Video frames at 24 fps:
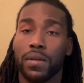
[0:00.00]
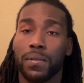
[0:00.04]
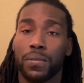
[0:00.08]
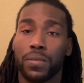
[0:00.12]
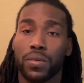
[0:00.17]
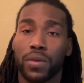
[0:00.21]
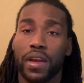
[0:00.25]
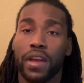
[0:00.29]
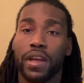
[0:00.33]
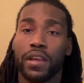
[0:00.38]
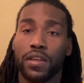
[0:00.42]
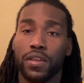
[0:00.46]

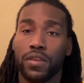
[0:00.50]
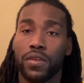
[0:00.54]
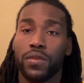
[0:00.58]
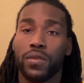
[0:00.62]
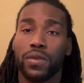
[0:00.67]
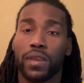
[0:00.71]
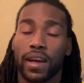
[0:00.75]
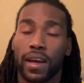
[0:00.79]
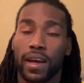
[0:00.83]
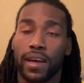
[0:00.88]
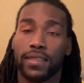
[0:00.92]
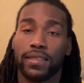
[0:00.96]
brand new
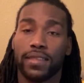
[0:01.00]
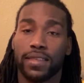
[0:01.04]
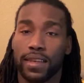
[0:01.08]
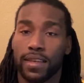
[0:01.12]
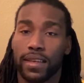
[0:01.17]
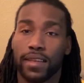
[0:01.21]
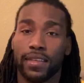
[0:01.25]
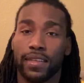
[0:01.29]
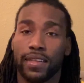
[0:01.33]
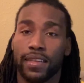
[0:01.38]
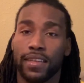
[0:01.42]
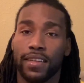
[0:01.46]

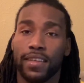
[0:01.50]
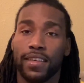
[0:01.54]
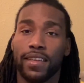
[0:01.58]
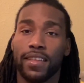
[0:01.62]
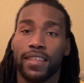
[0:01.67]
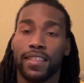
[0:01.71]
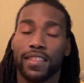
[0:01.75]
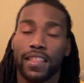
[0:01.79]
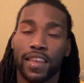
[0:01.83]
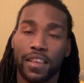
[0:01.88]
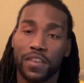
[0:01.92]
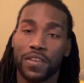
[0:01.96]
content.
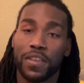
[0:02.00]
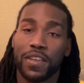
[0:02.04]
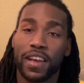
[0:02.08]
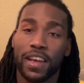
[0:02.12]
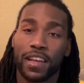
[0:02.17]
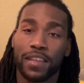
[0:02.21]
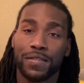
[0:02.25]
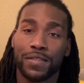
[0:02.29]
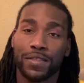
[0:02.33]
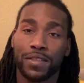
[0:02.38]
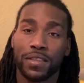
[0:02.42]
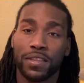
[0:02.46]
Thank you
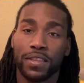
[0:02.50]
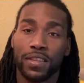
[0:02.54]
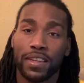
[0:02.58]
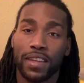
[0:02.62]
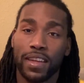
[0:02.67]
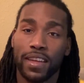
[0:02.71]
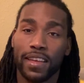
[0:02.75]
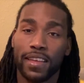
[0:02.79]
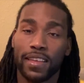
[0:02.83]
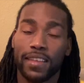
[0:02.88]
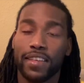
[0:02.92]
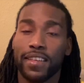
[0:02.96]
guys for tuning
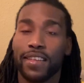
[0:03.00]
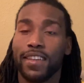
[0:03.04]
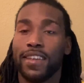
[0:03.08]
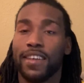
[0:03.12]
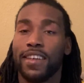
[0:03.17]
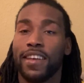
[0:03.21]
in.